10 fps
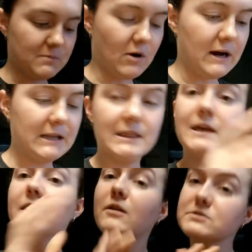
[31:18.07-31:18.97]
briny
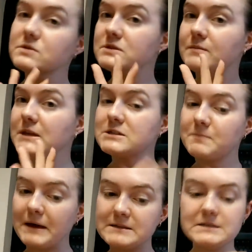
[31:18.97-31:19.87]
thing, and also something
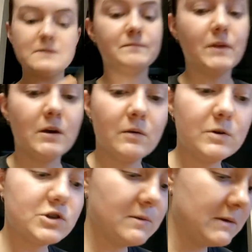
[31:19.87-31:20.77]
spicy,
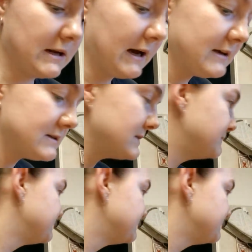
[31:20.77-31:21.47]
which can be nice.